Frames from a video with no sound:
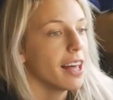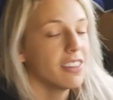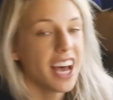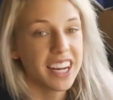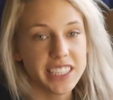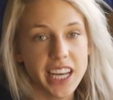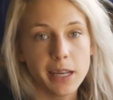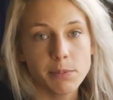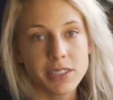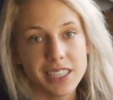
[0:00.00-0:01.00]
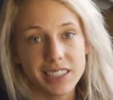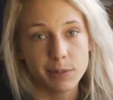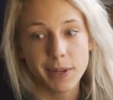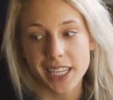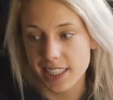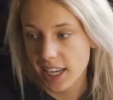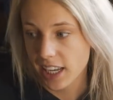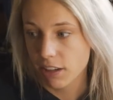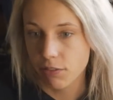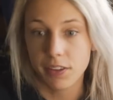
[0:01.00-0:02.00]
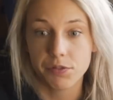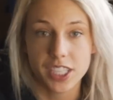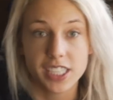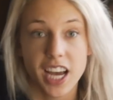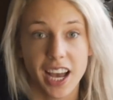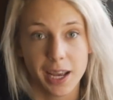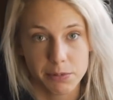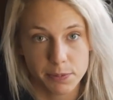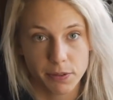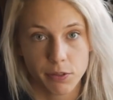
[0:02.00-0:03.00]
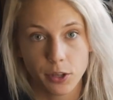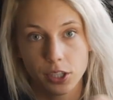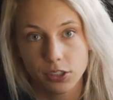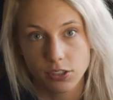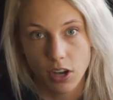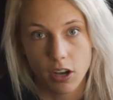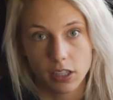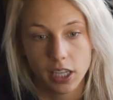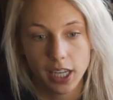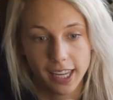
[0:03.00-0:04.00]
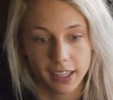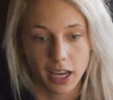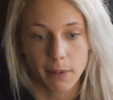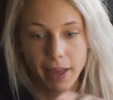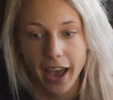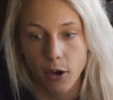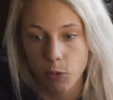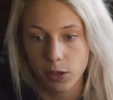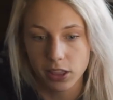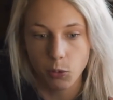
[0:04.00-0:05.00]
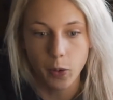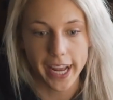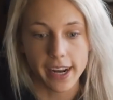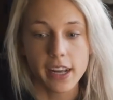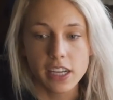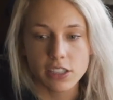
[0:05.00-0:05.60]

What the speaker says: A lot of times, this might take 50 times before your dog can come out with the wait.